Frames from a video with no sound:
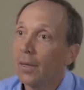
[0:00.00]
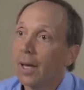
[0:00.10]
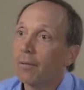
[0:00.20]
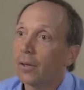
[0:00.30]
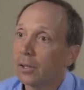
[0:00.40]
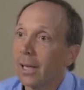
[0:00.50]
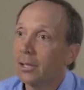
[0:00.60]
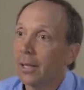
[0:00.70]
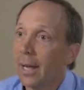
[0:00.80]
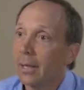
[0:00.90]
They first
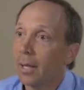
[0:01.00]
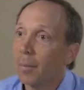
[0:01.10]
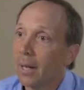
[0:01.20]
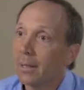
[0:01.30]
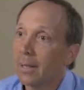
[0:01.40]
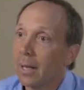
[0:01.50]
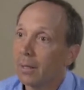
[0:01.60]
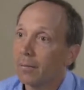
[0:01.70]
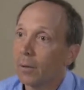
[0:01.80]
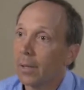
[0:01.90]
educate them on the
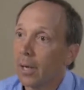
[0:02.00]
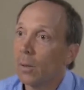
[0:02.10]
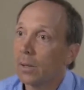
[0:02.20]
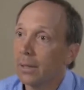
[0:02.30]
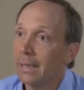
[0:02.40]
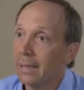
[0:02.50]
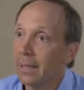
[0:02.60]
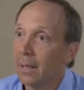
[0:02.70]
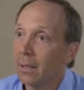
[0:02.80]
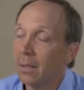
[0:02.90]
telephone. They go into
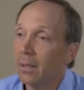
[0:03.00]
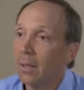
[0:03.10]
detail